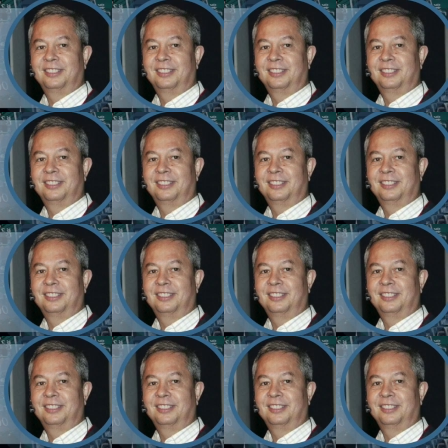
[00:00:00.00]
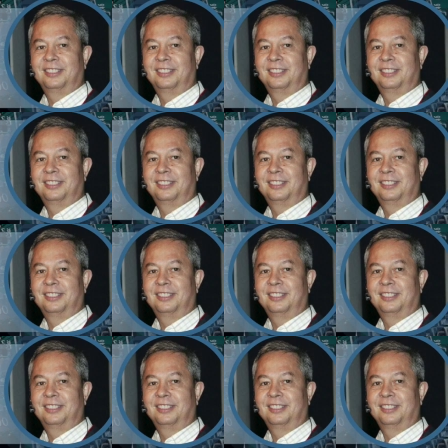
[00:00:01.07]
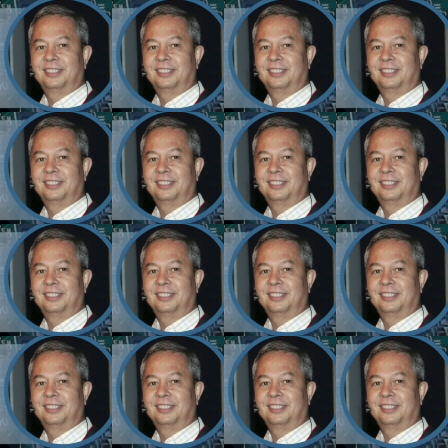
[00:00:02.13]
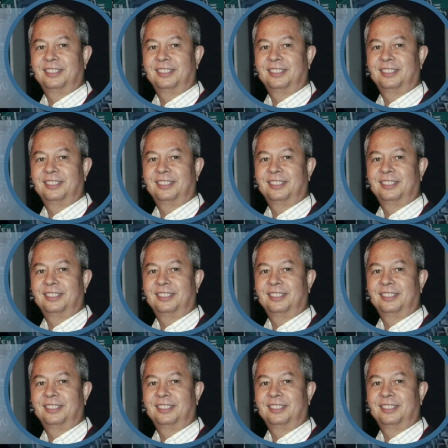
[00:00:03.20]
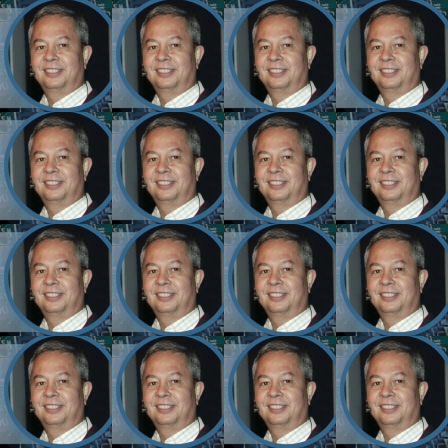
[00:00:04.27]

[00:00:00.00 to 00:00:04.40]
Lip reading: This is a still picture; no speech is visible.